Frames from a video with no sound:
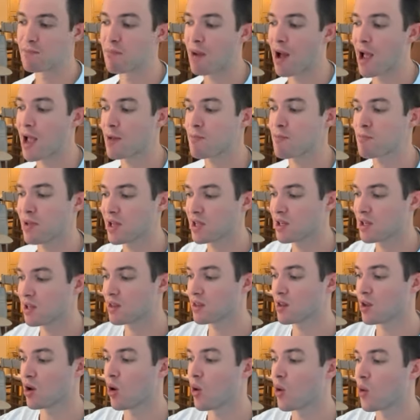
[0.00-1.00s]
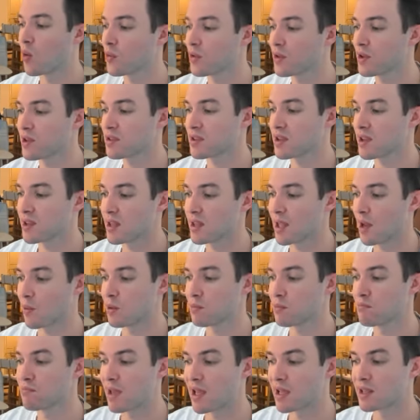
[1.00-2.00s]
In my opinion, the only thing that
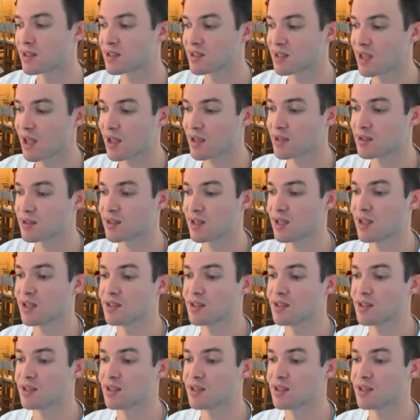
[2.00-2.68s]
would make sense